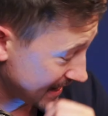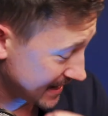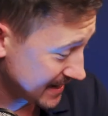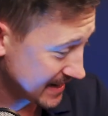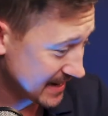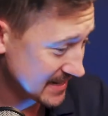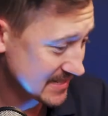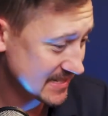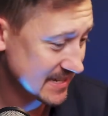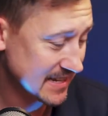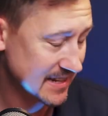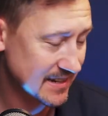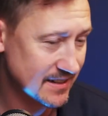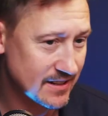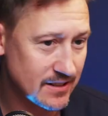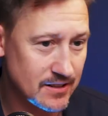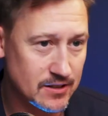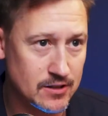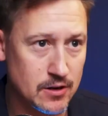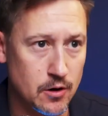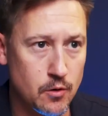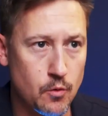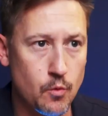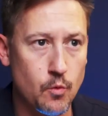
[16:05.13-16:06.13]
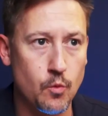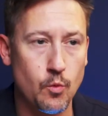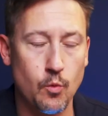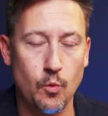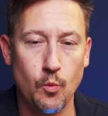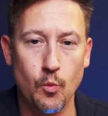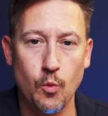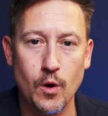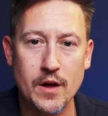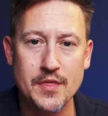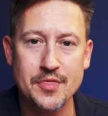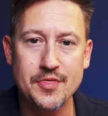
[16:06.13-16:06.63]
And I said,
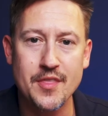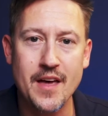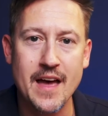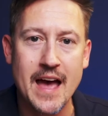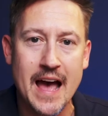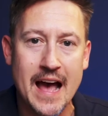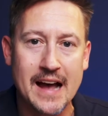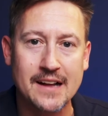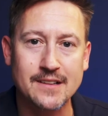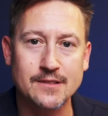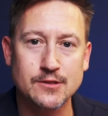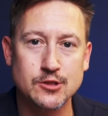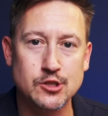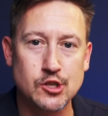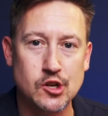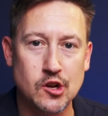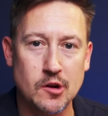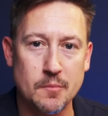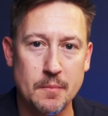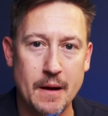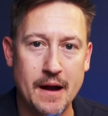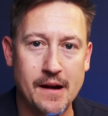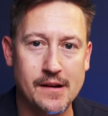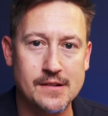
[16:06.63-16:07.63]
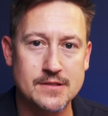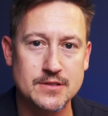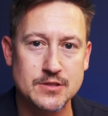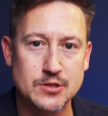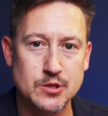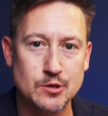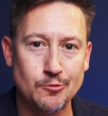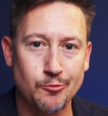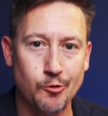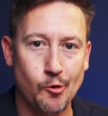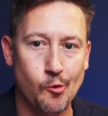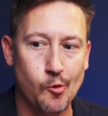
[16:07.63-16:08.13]
what the heck do your parents
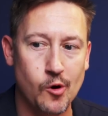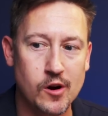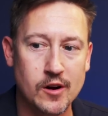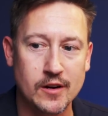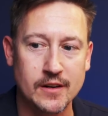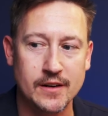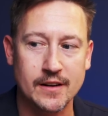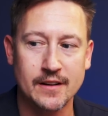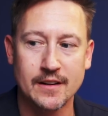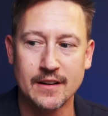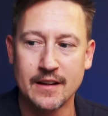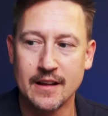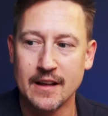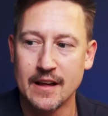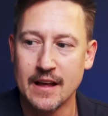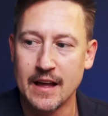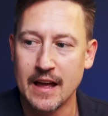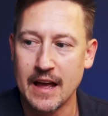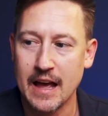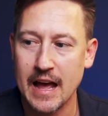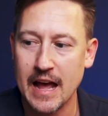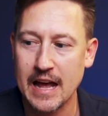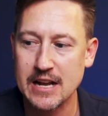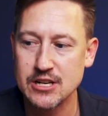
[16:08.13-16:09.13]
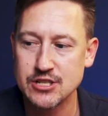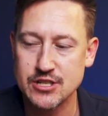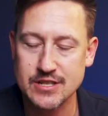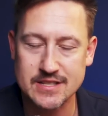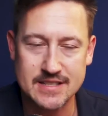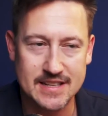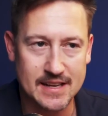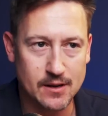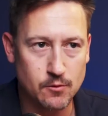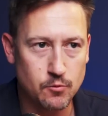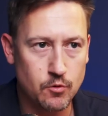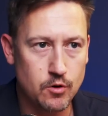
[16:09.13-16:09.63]
do for work? And
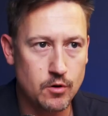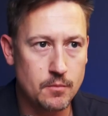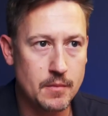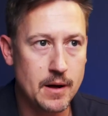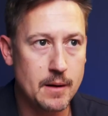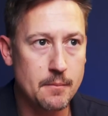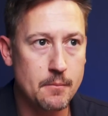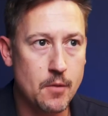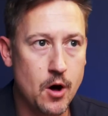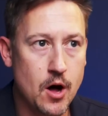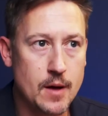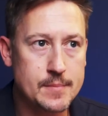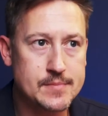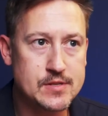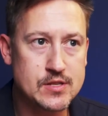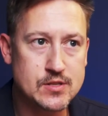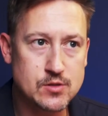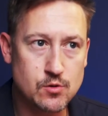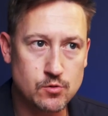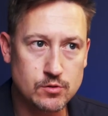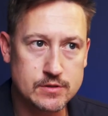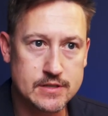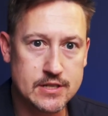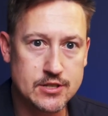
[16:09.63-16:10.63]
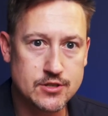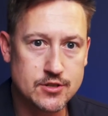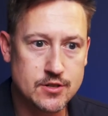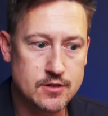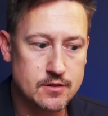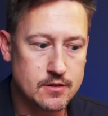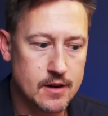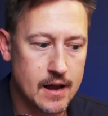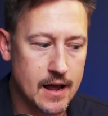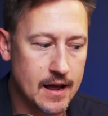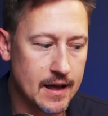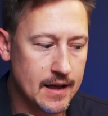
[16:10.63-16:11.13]
she's like, well, my mom's a school
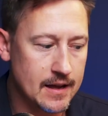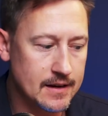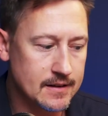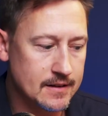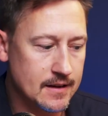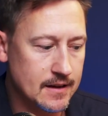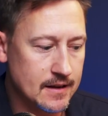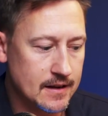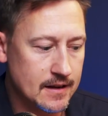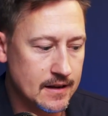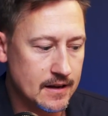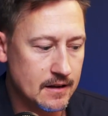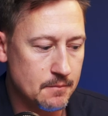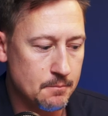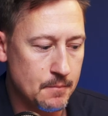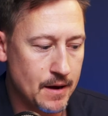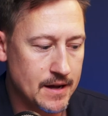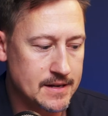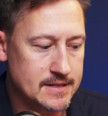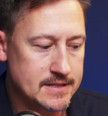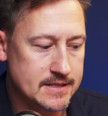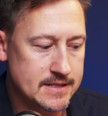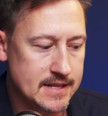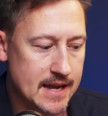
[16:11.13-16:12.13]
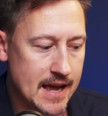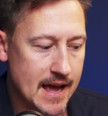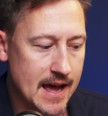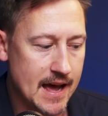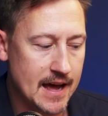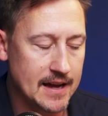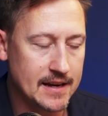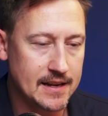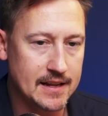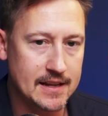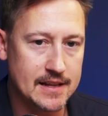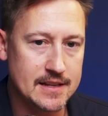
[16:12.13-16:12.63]
teacher and my
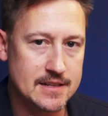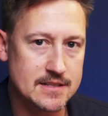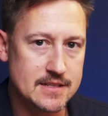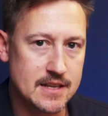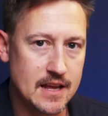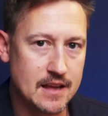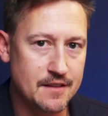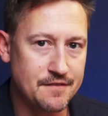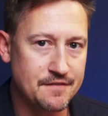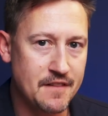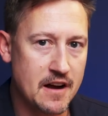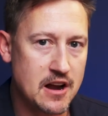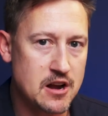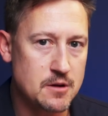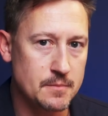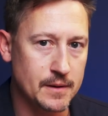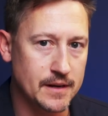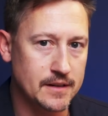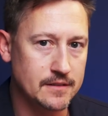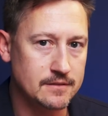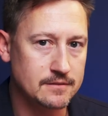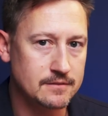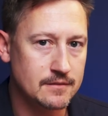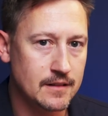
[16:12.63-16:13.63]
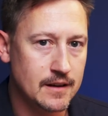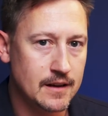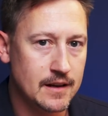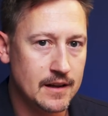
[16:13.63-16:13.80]
dad is a fireman.